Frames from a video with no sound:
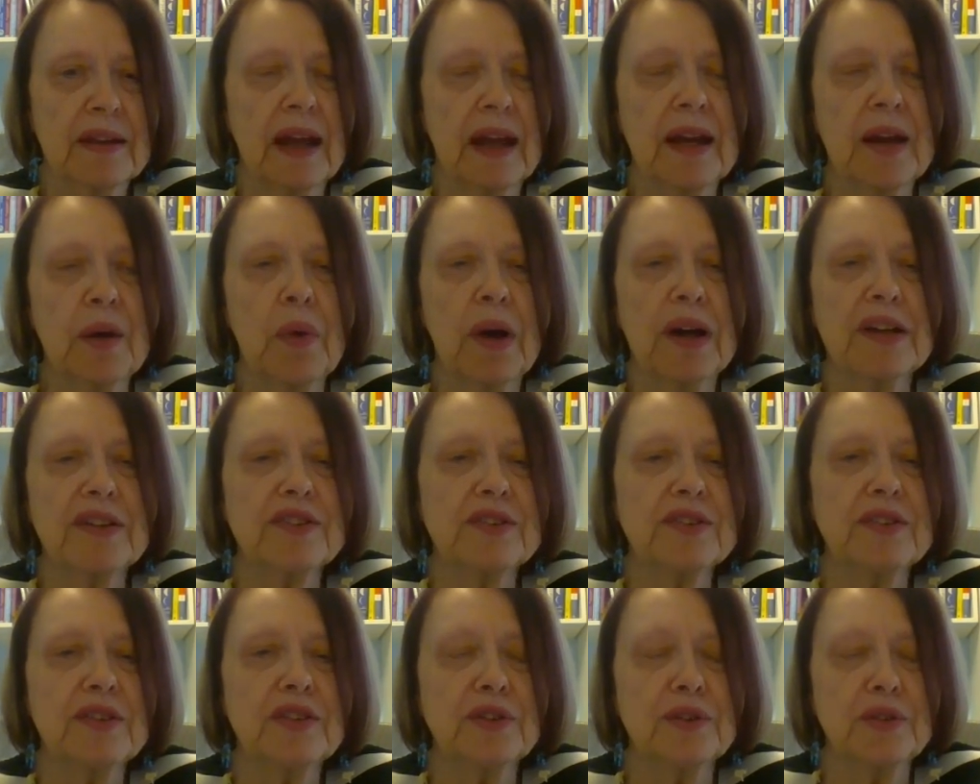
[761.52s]
And I
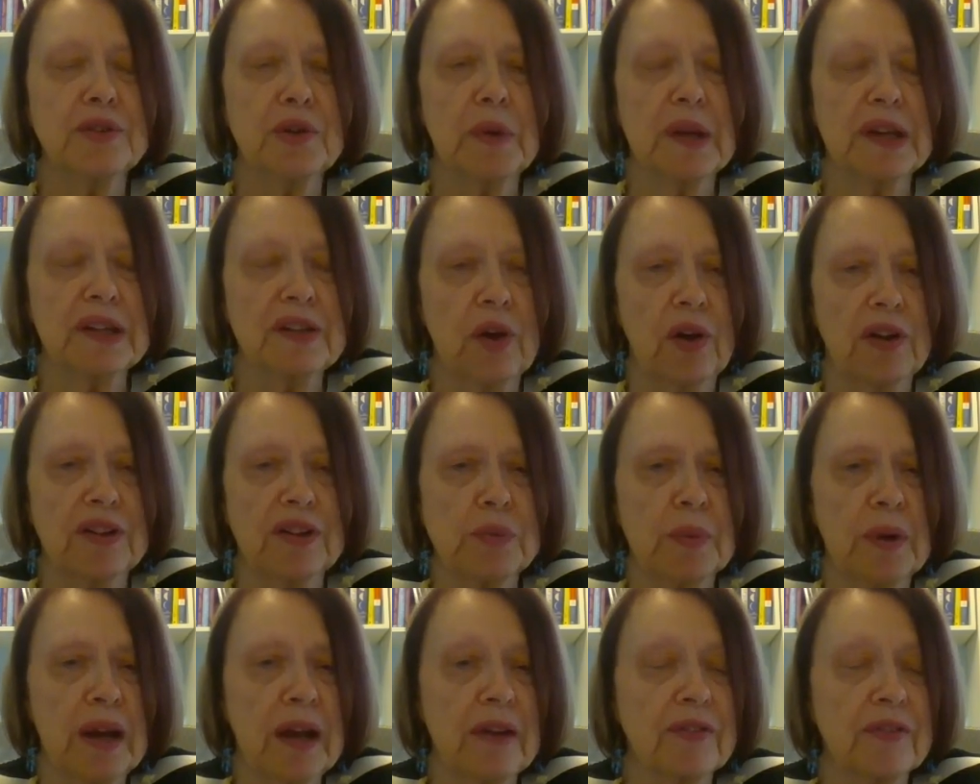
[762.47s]
want you to acknowledge
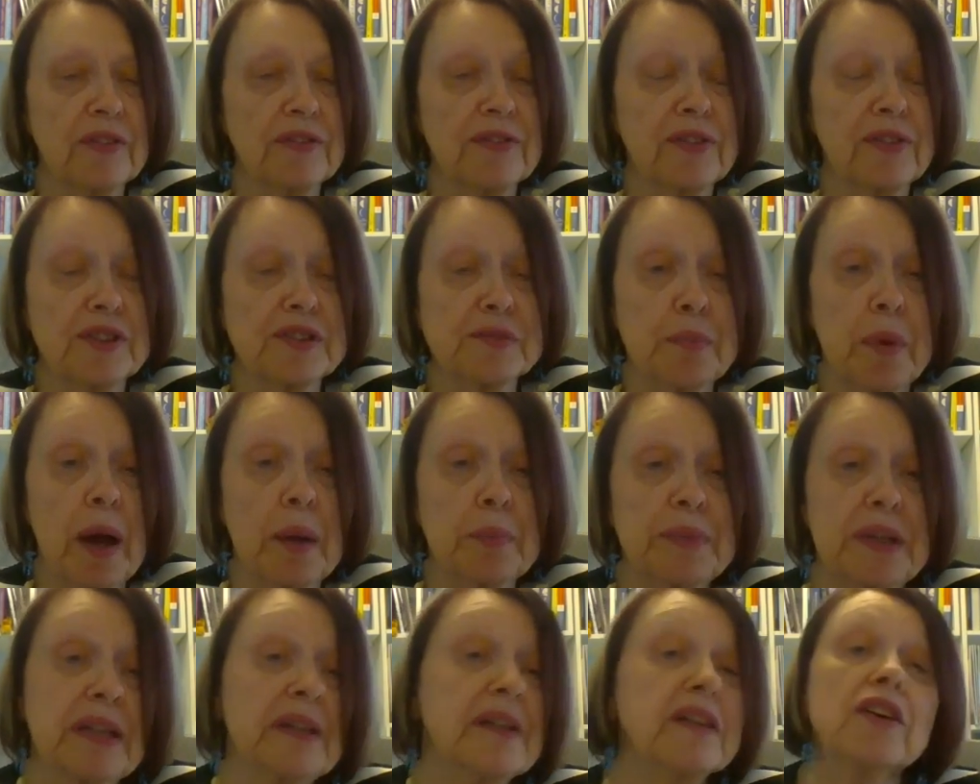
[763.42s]
whatever first
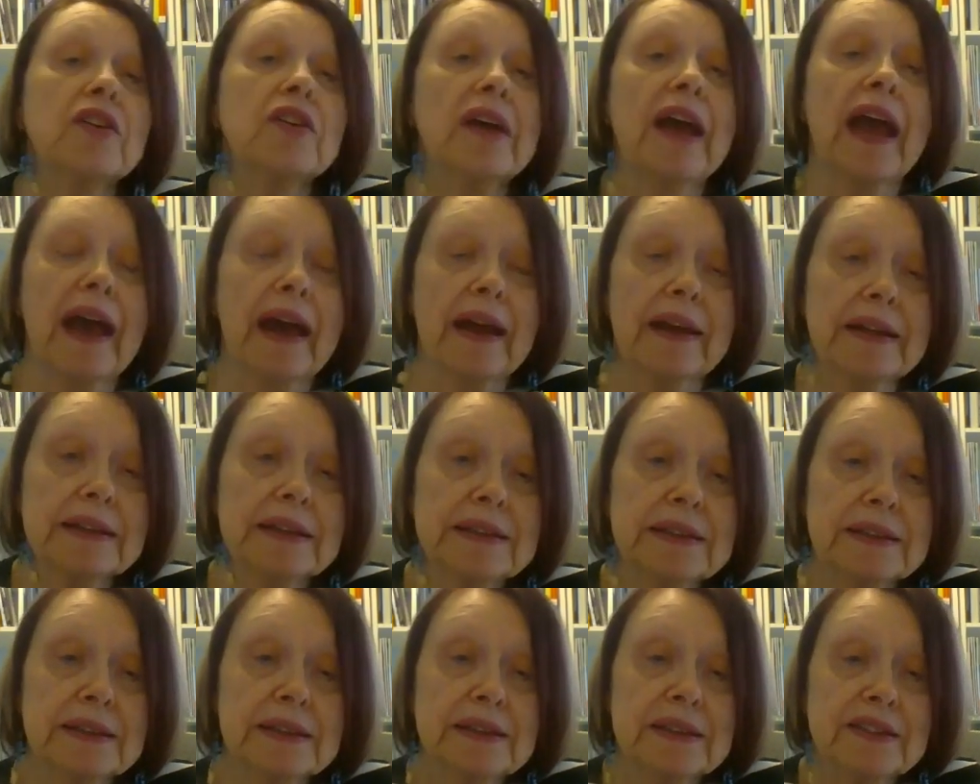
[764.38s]
popped into your head.
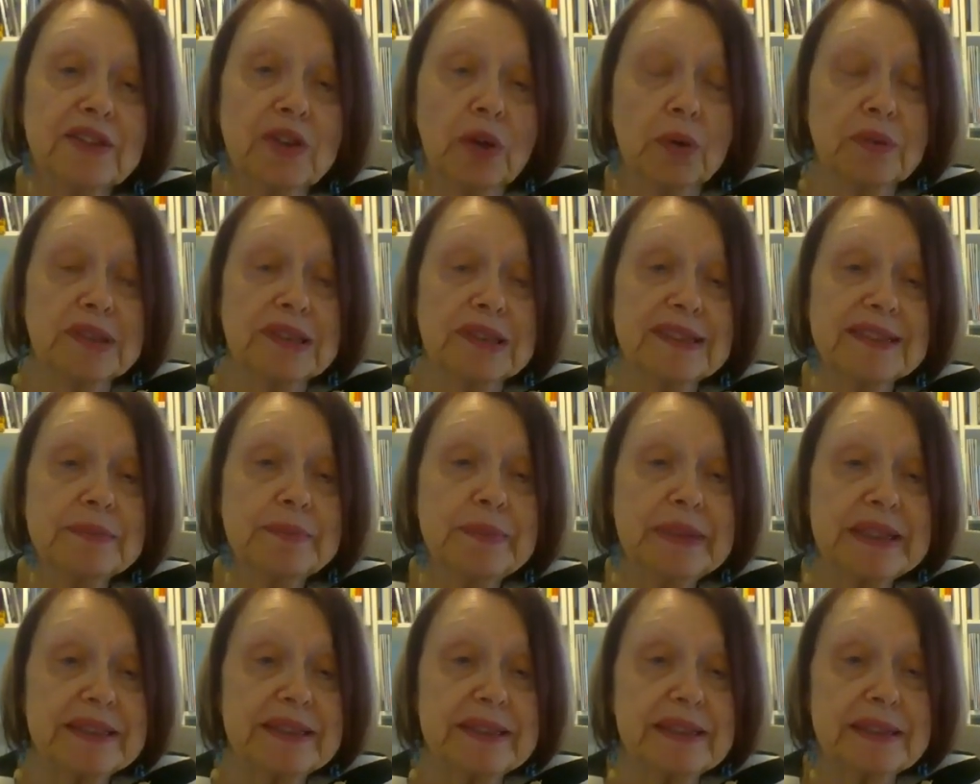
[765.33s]
Don't
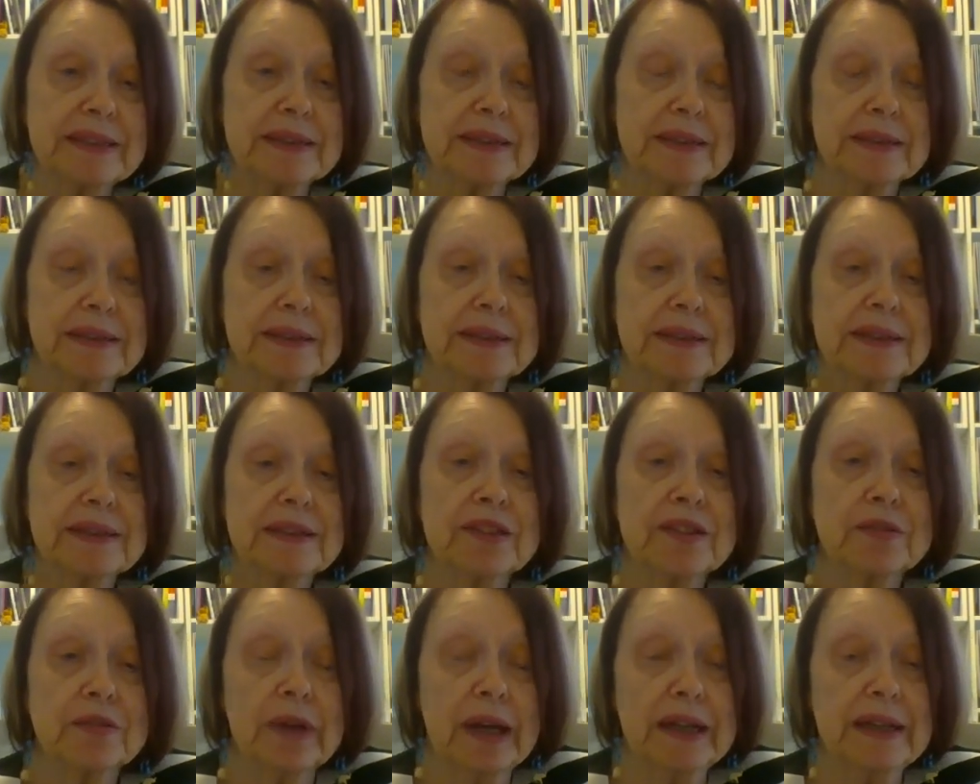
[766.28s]
dismiss it,
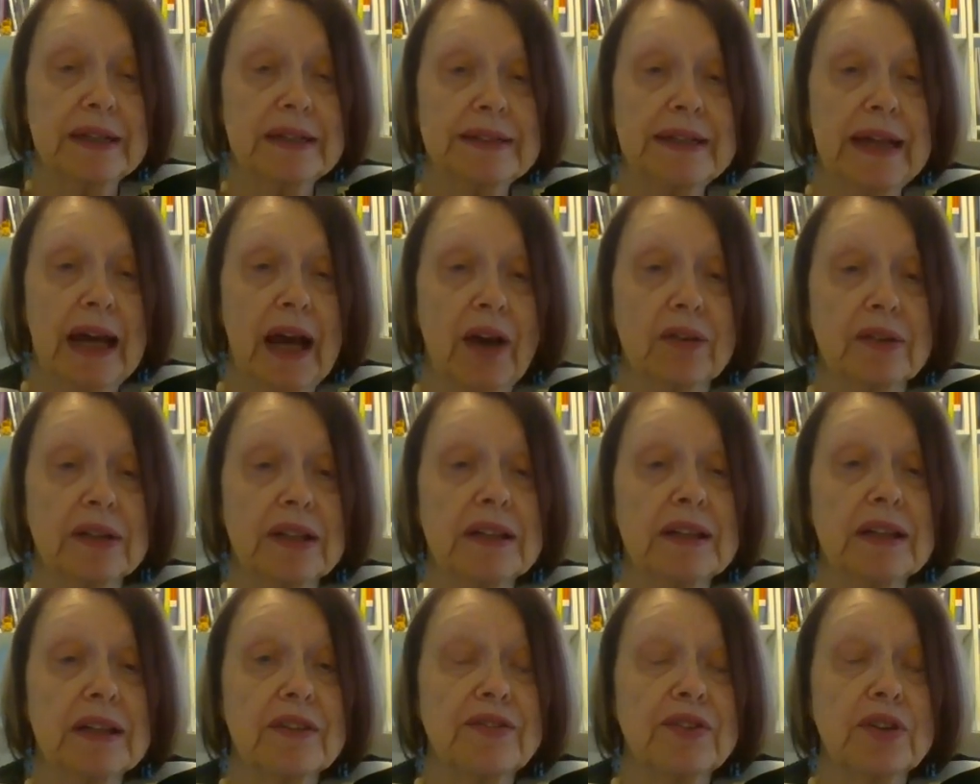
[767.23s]
write it down.
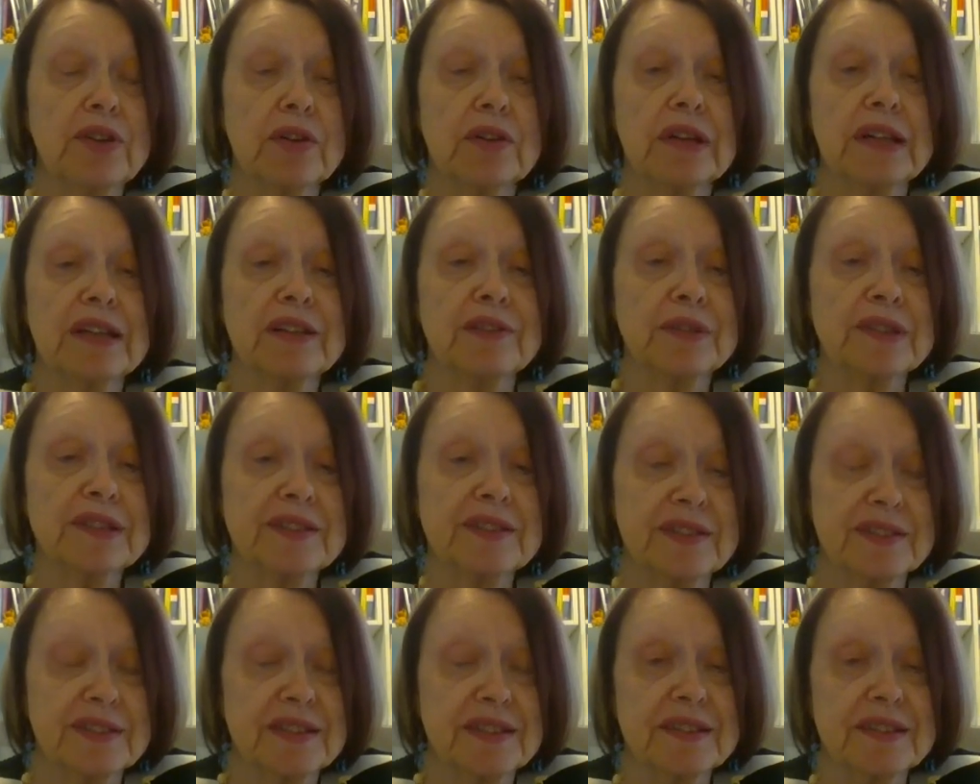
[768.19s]
And if you're in
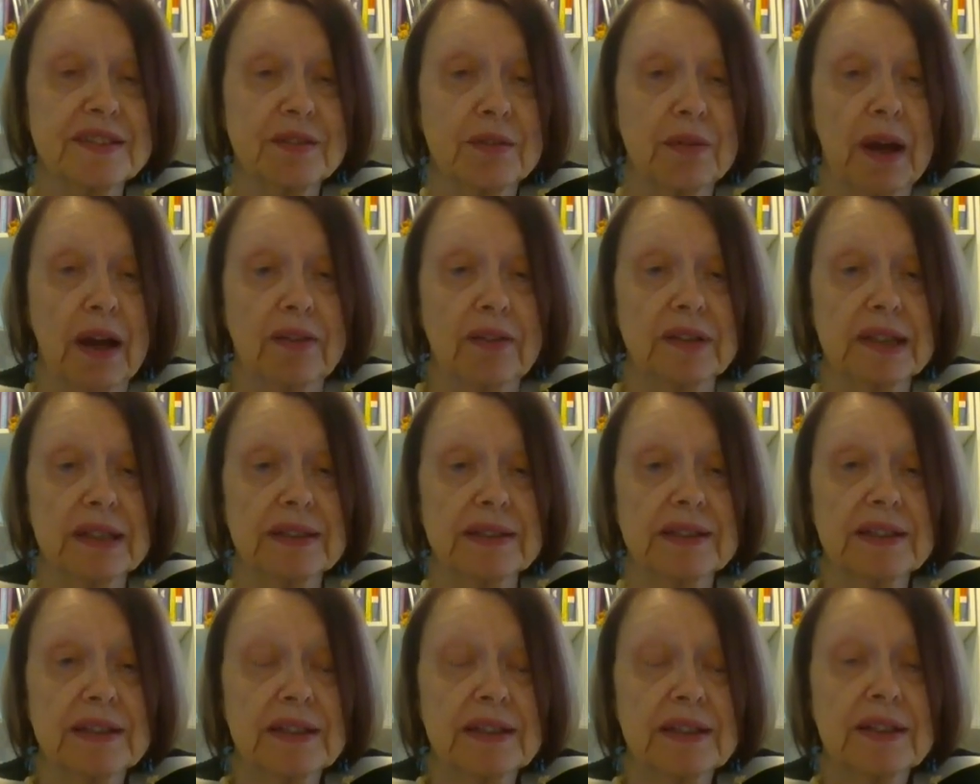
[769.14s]
resistance around
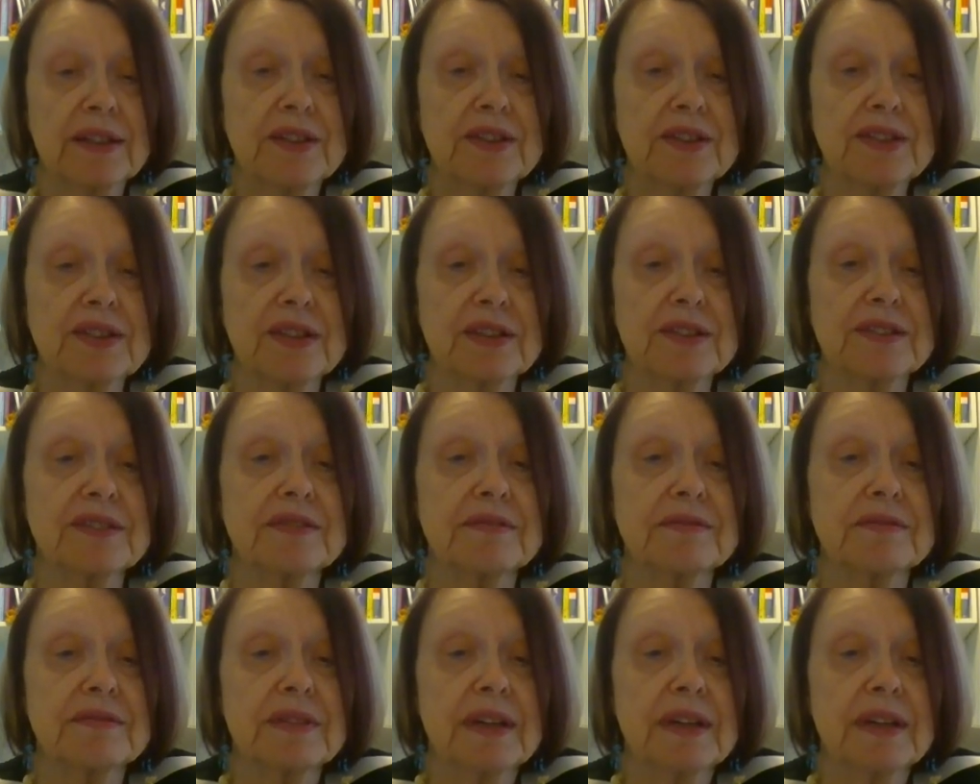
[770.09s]
it, just